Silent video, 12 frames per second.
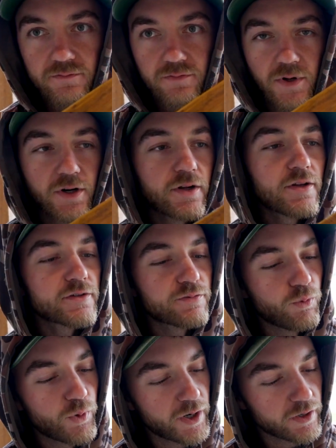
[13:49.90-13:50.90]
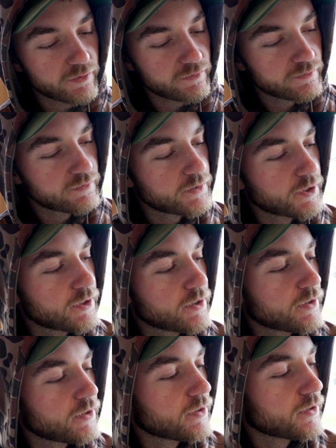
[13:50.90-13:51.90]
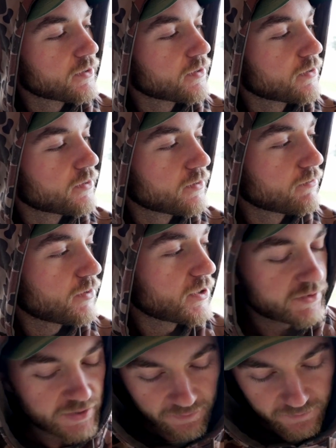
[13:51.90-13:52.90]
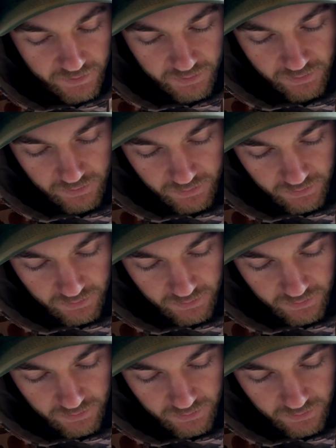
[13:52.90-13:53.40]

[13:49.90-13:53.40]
I don't know, it looks weird. But it's definitely